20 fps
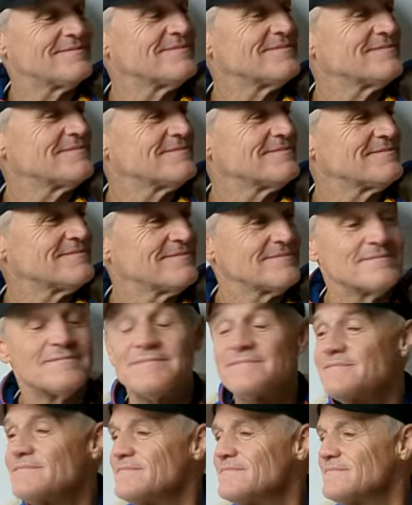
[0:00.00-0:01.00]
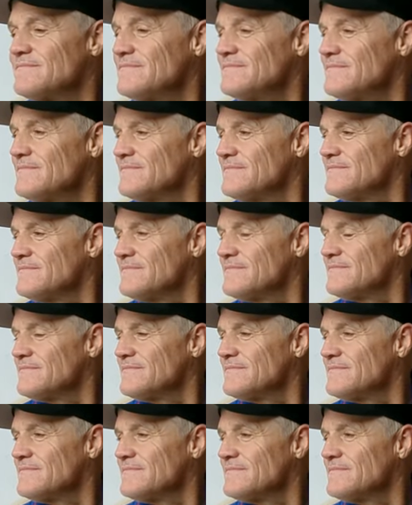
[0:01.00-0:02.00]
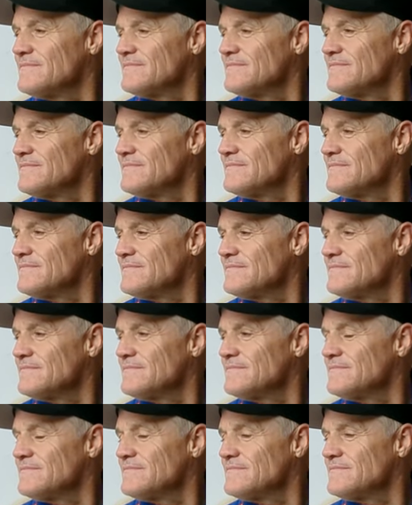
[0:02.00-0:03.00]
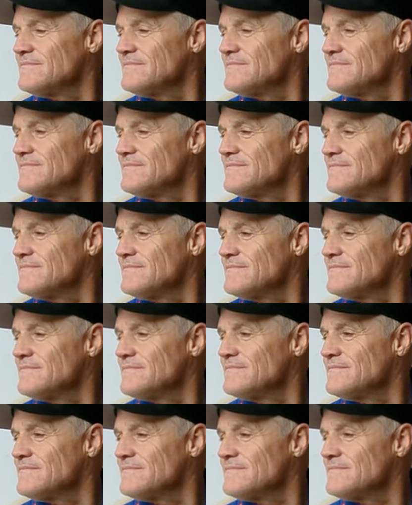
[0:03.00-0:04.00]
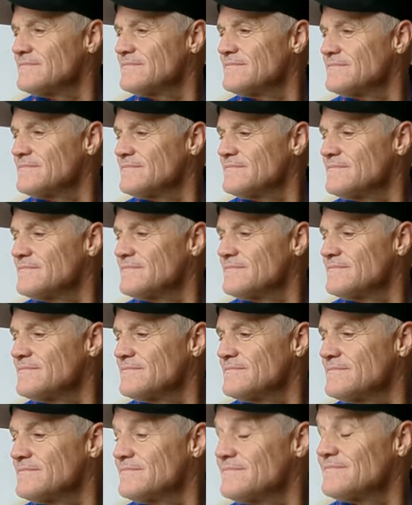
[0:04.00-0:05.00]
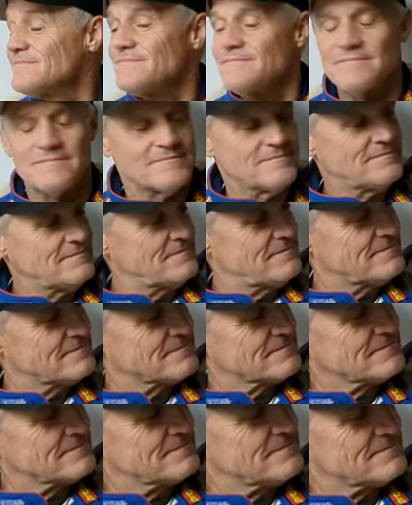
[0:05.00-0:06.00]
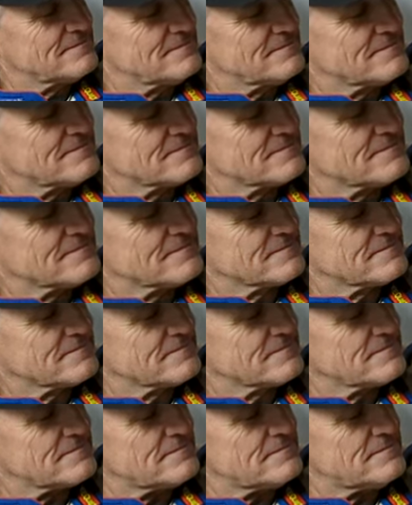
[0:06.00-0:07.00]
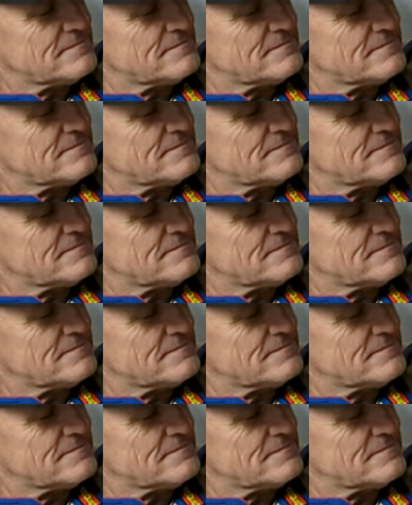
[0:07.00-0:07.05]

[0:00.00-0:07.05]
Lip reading: (not speaking)